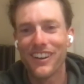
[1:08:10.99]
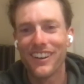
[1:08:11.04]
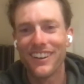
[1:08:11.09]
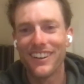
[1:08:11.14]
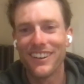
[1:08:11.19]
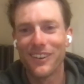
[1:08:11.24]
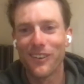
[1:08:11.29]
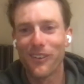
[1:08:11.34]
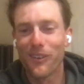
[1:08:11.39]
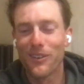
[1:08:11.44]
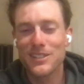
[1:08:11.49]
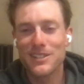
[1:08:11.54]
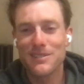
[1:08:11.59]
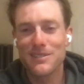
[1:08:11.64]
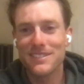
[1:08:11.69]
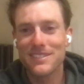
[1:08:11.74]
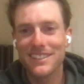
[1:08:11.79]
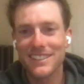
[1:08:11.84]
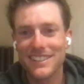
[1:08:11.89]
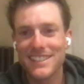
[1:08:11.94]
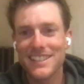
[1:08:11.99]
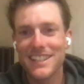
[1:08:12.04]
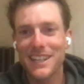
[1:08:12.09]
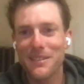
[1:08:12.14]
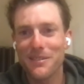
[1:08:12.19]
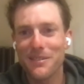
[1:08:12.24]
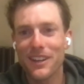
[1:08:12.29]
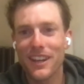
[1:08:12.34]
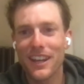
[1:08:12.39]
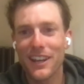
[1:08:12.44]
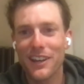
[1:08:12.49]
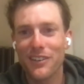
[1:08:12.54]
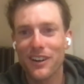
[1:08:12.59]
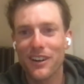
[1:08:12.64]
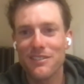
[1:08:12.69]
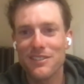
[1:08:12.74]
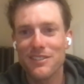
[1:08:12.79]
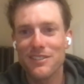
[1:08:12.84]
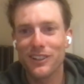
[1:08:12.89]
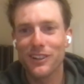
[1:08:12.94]
awesome to see them get a great
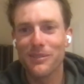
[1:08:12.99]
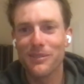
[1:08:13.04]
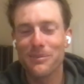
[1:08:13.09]
result.